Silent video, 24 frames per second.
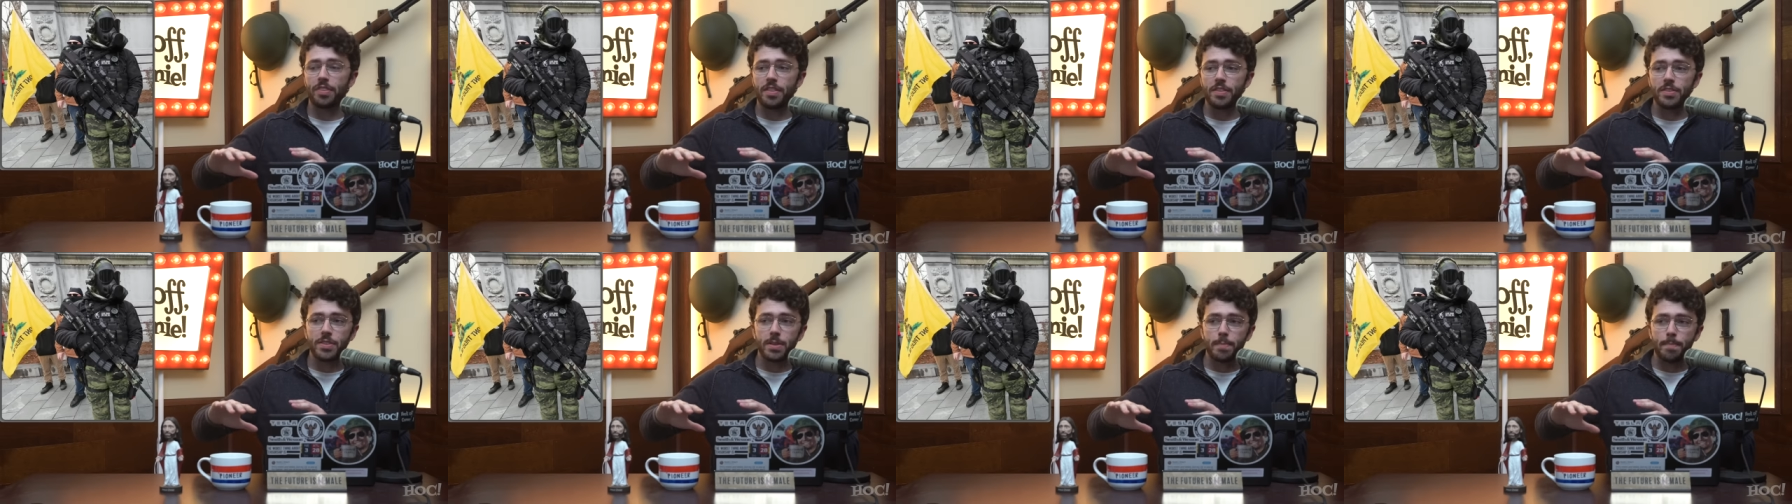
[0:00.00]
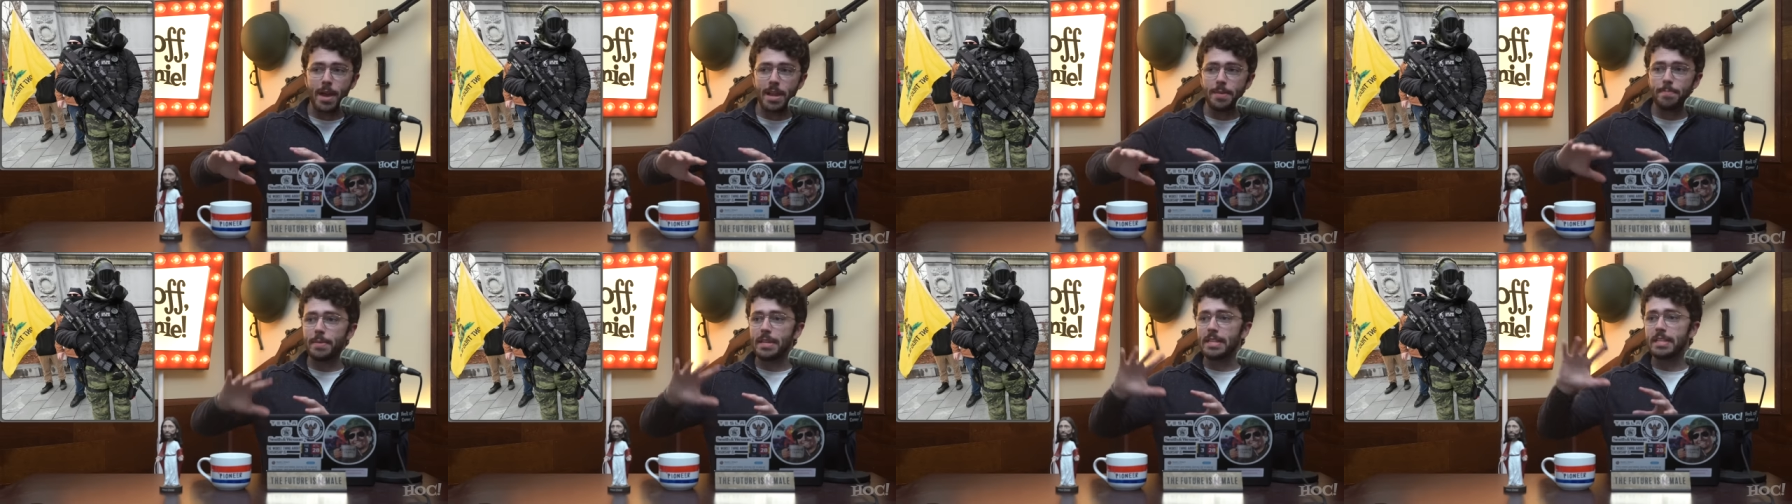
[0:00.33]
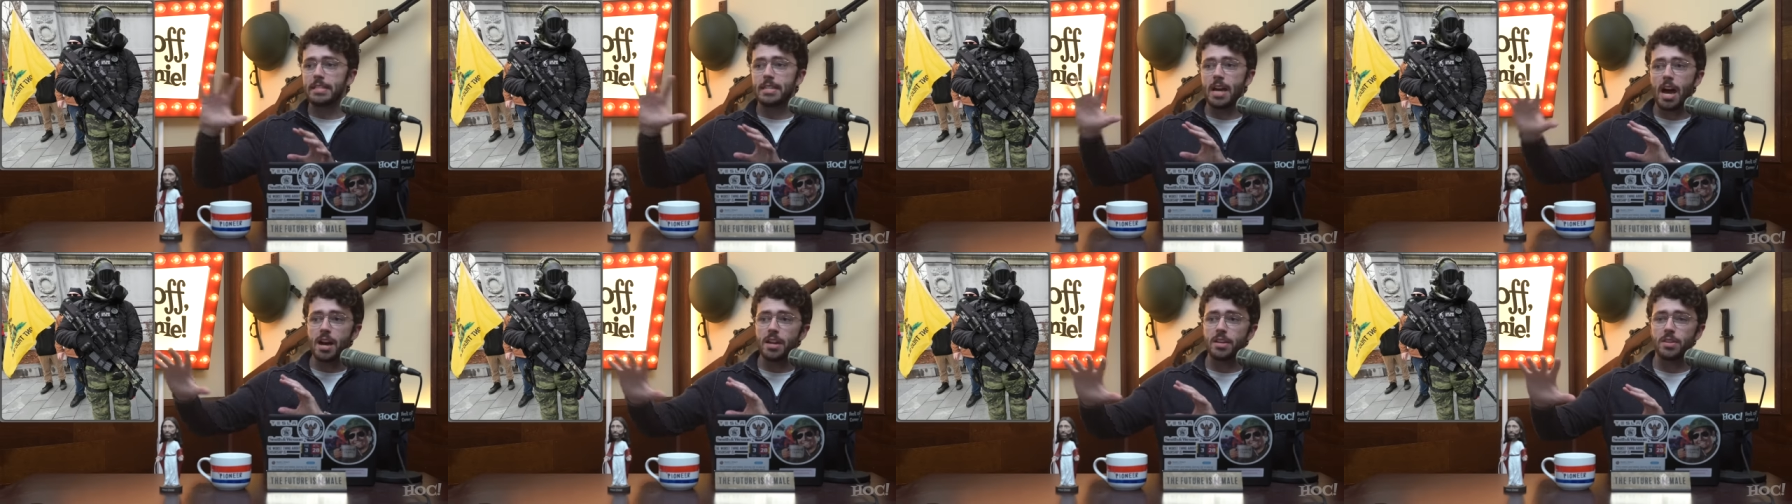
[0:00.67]
this amendment
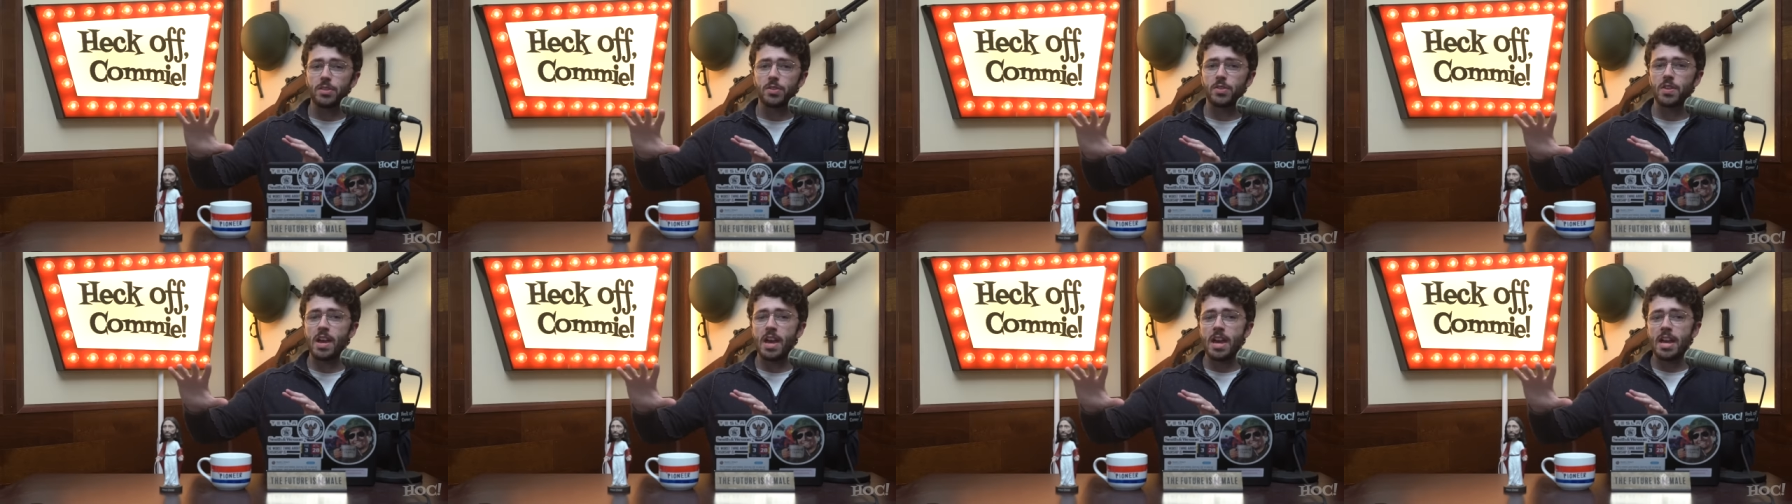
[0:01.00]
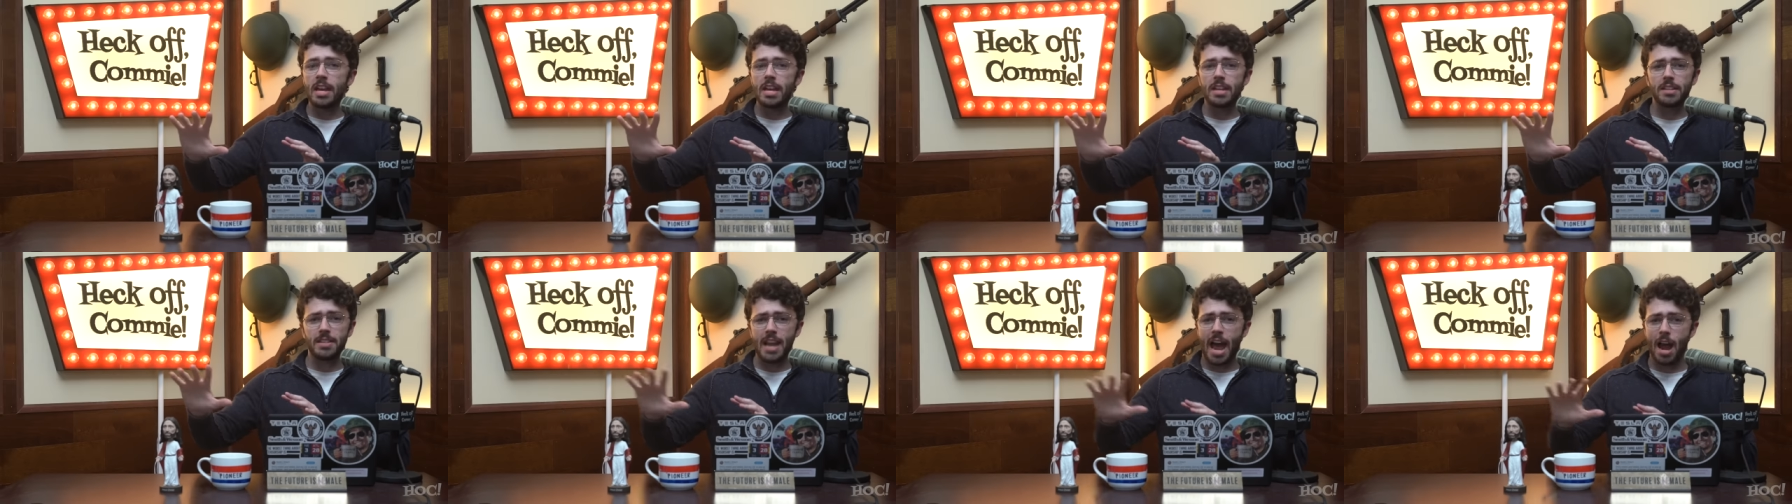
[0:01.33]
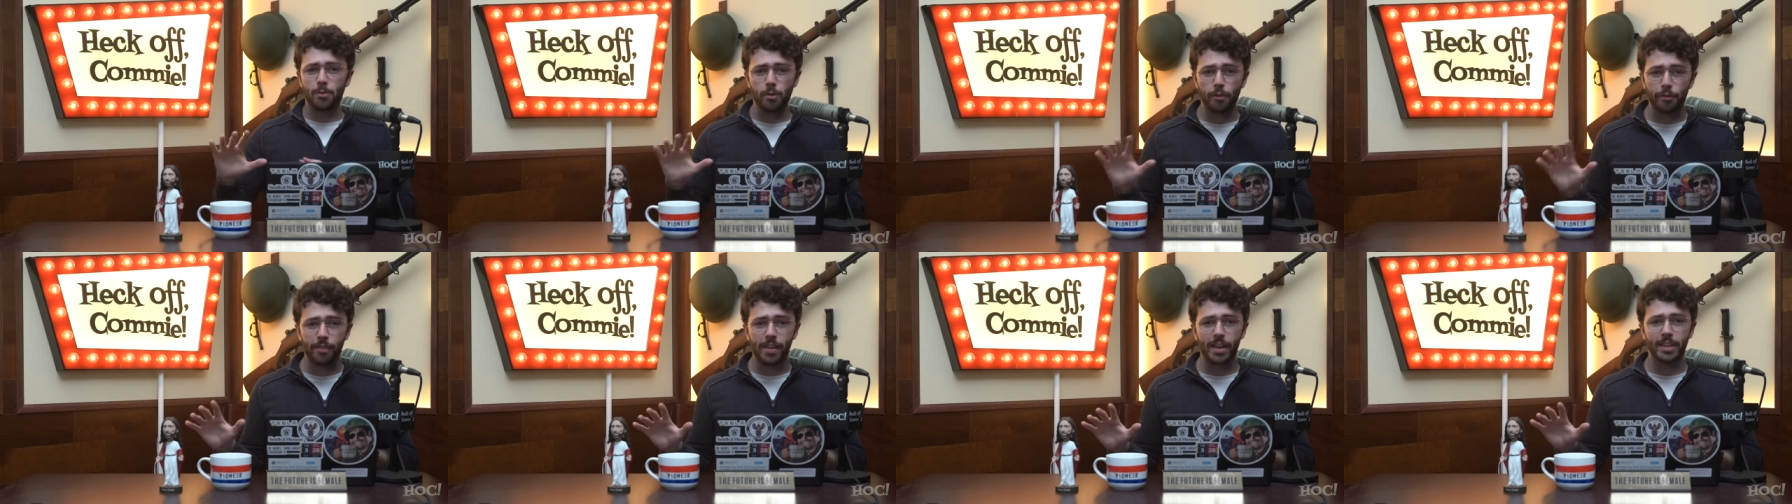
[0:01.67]
does is not
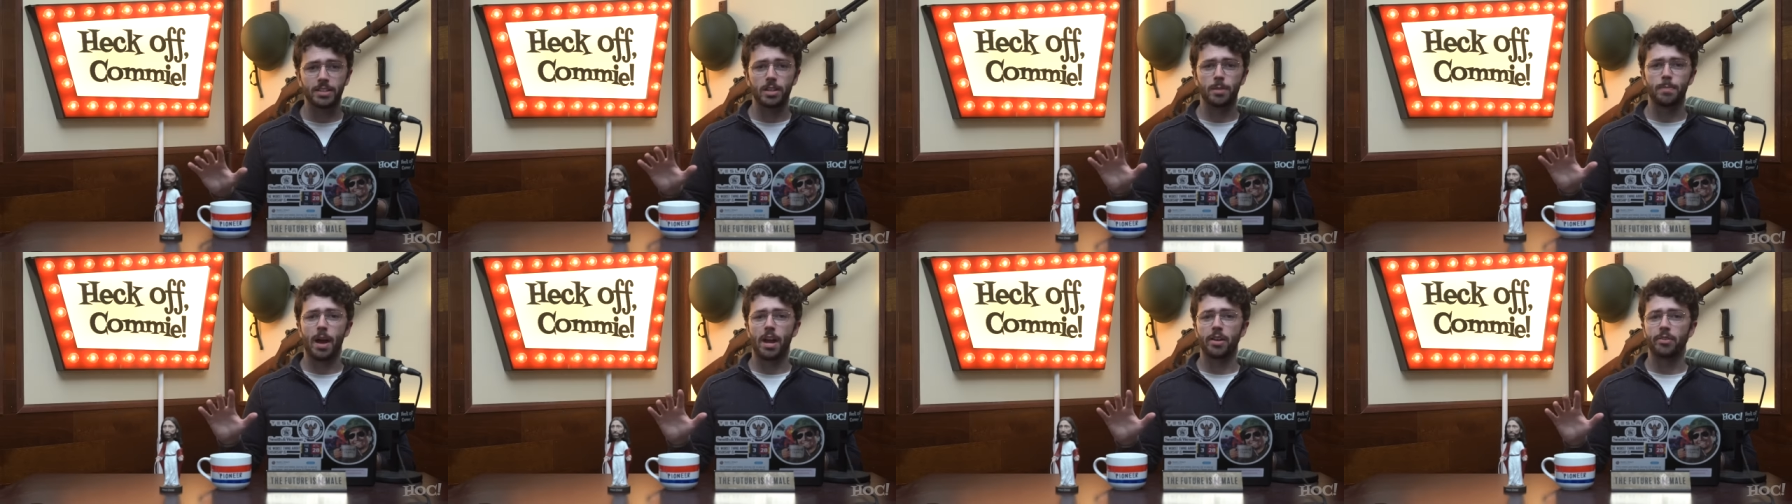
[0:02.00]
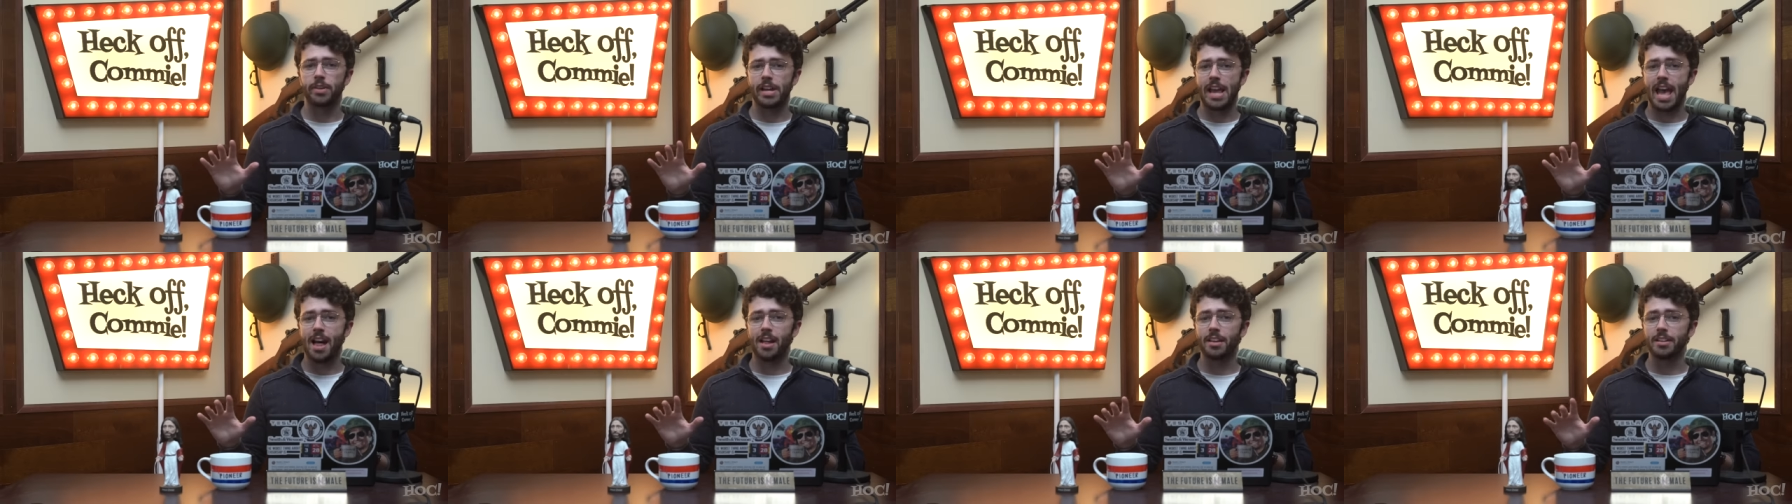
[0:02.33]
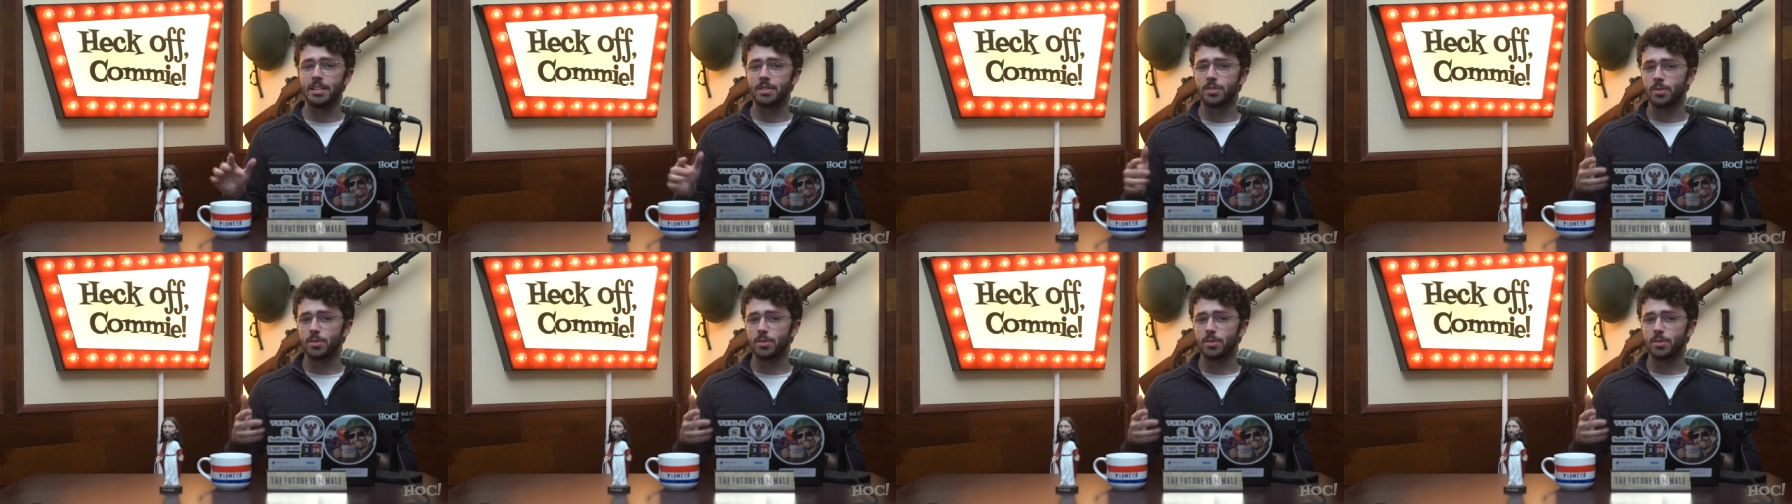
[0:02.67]
reflected by reality.